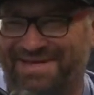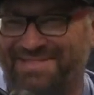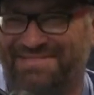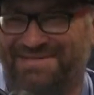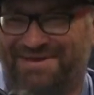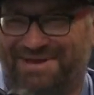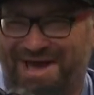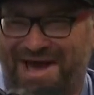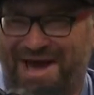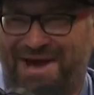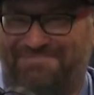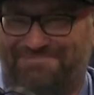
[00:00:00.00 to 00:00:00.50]

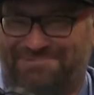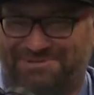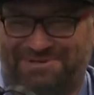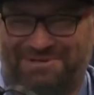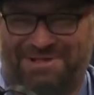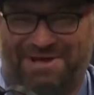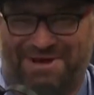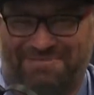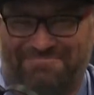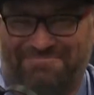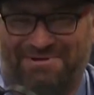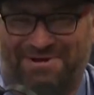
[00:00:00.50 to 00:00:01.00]
the gap's a
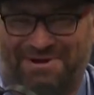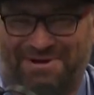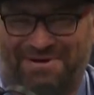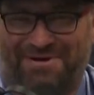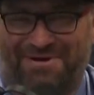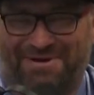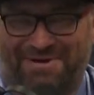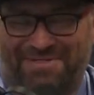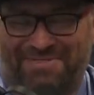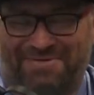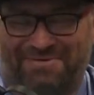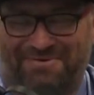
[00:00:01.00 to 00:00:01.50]
lot
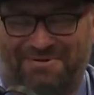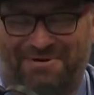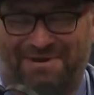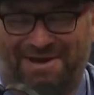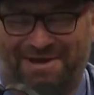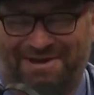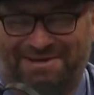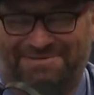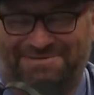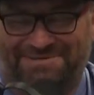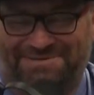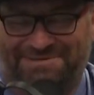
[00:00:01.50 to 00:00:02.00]
bigger on the
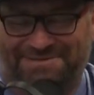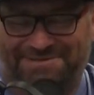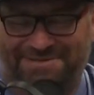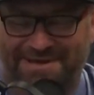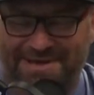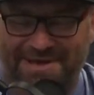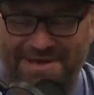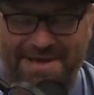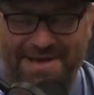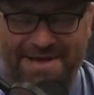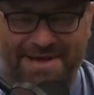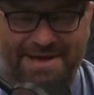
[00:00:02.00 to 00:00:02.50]
rings.
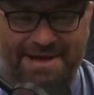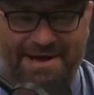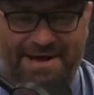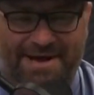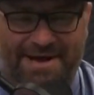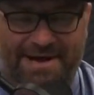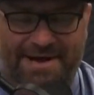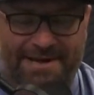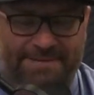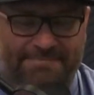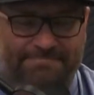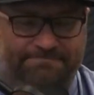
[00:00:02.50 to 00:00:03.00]

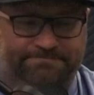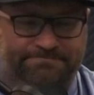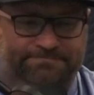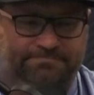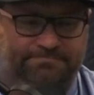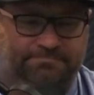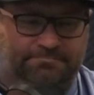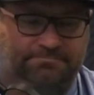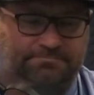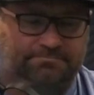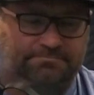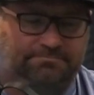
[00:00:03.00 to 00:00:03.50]

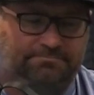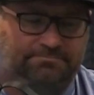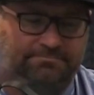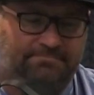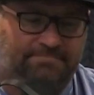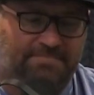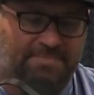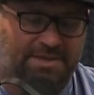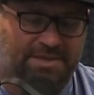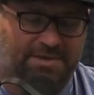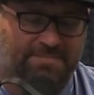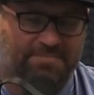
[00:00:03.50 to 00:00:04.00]

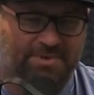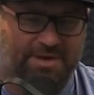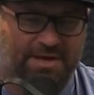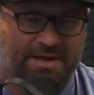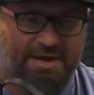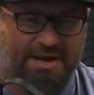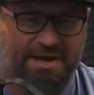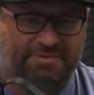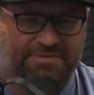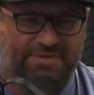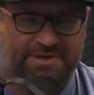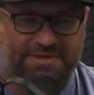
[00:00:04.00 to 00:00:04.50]

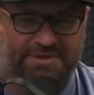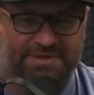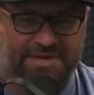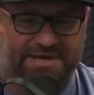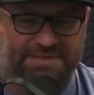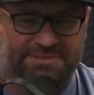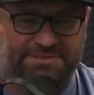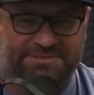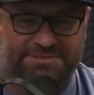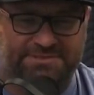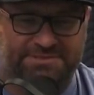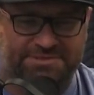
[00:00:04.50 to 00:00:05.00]
But I think
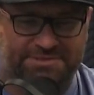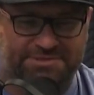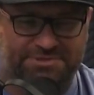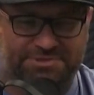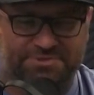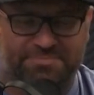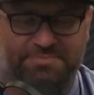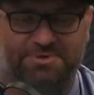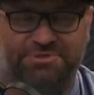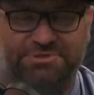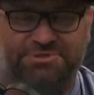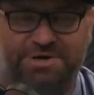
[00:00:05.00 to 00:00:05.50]
that's the
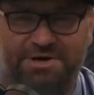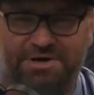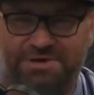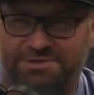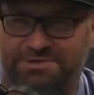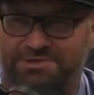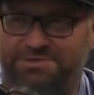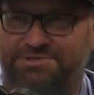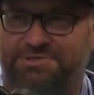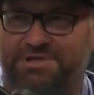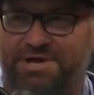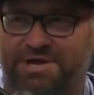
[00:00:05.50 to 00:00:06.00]

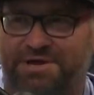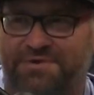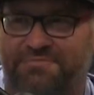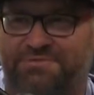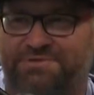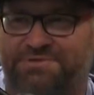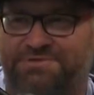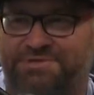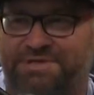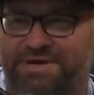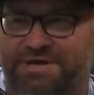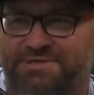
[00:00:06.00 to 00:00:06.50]
supercharger is kind of
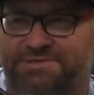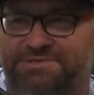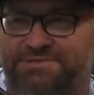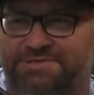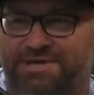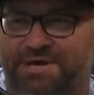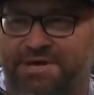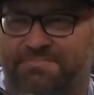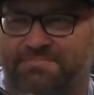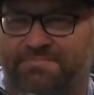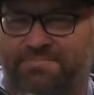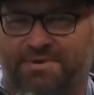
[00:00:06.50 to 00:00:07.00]
his next
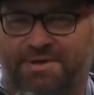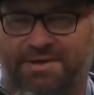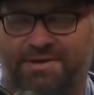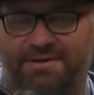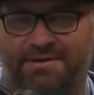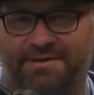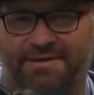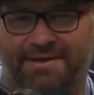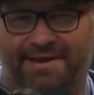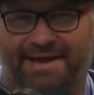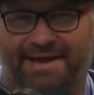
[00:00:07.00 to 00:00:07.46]
step. But